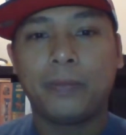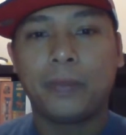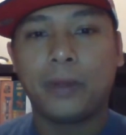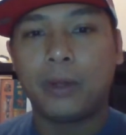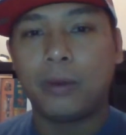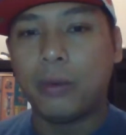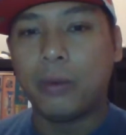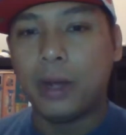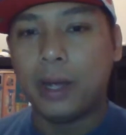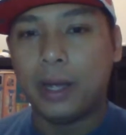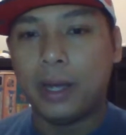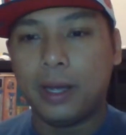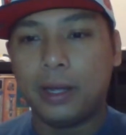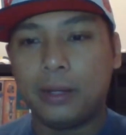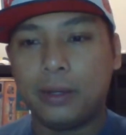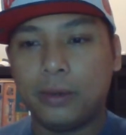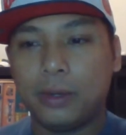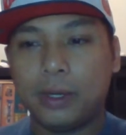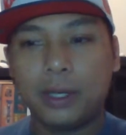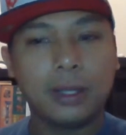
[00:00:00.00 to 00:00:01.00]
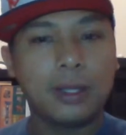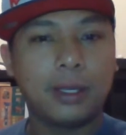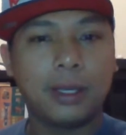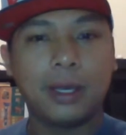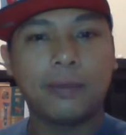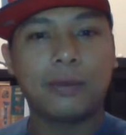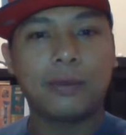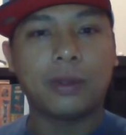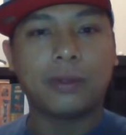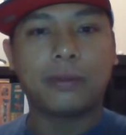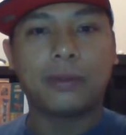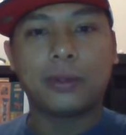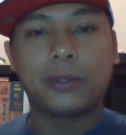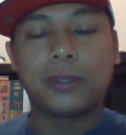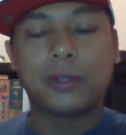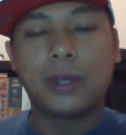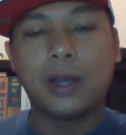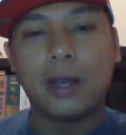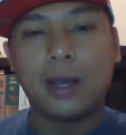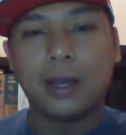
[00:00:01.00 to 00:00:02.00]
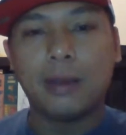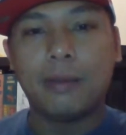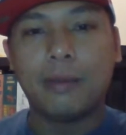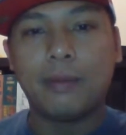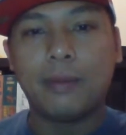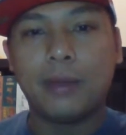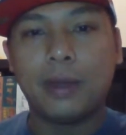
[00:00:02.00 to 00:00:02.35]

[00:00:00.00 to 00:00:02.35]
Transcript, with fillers: When you get the game for the first time,